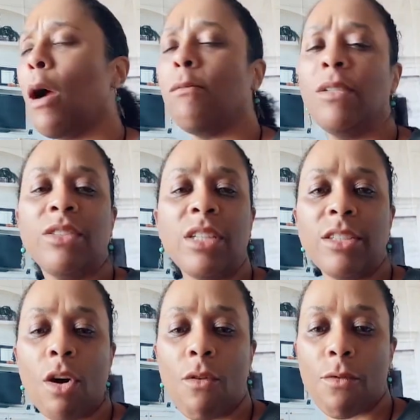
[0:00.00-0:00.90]
I wouldn't say
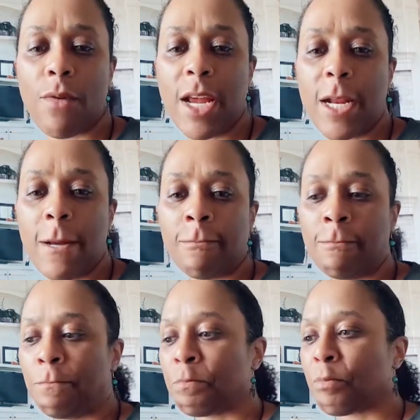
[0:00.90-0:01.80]
it's overrated.
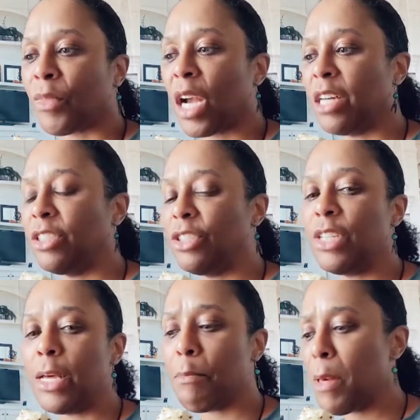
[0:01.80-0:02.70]
I just
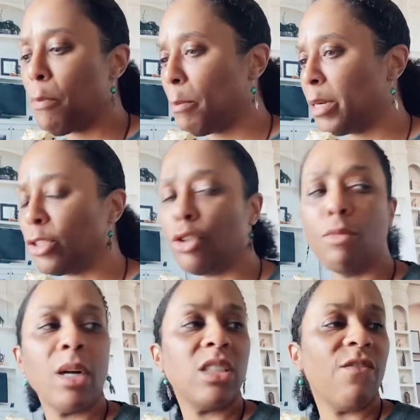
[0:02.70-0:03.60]
think people put
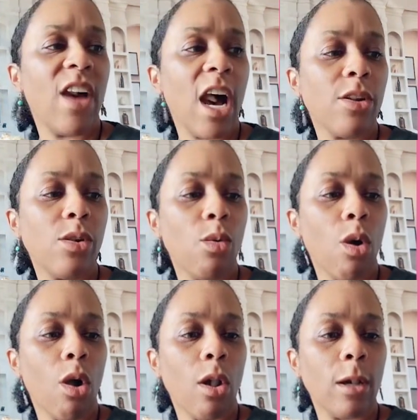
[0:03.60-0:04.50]
too much
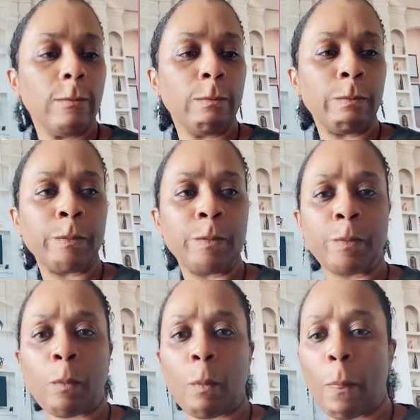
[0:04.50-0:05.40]
value on
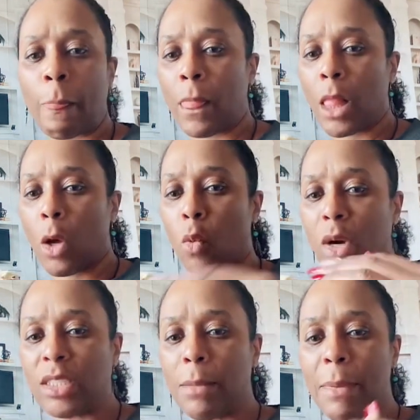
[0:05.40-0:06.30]

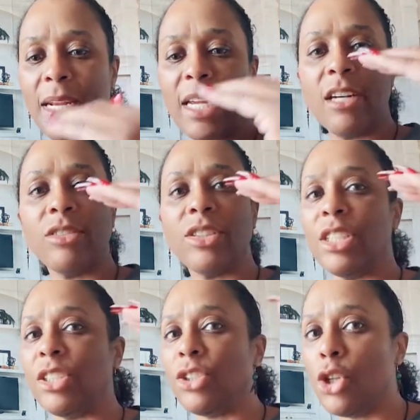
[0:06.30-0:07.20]
what somebody else
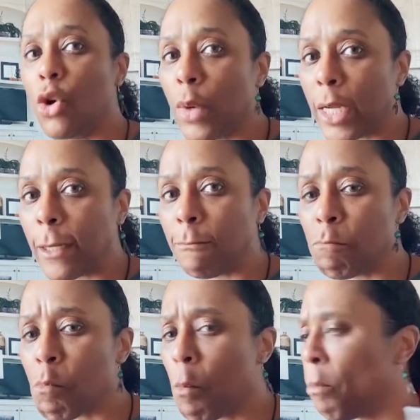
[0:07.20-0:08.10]
is doing.